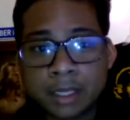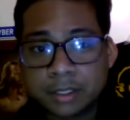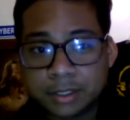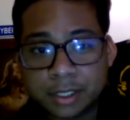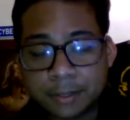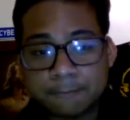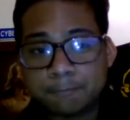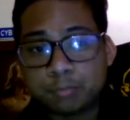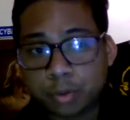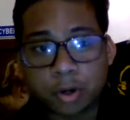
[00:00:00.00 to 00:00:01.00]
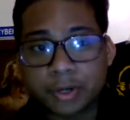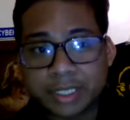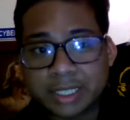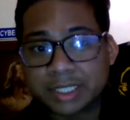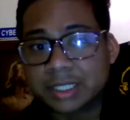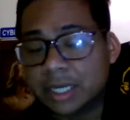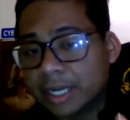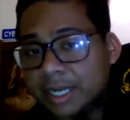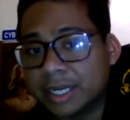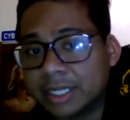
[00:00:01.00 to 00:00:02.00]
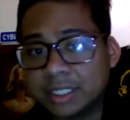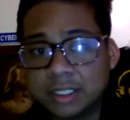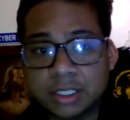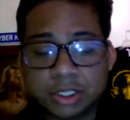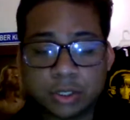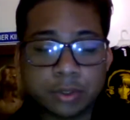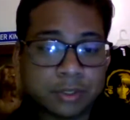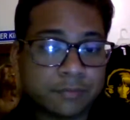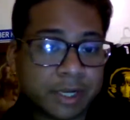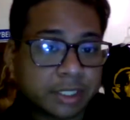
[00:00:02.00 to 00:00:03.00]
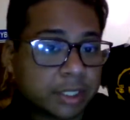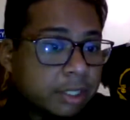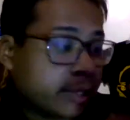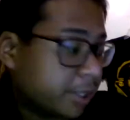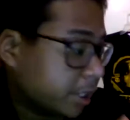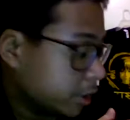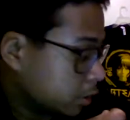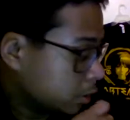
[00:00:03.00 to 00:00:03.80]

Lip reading: some progress ahead, just showing some vascularity.